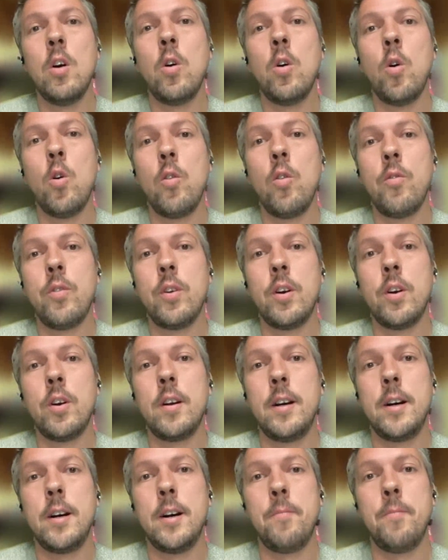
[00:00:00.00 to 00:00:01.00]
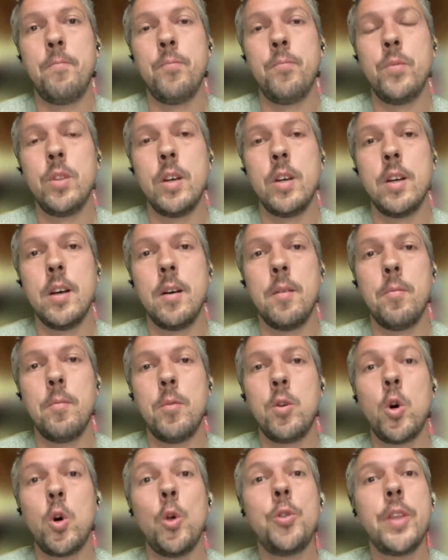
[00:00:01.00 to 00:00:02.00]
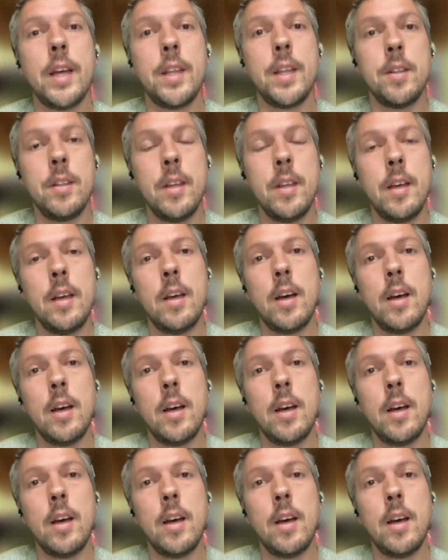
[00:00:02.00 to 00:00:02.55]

over the coltan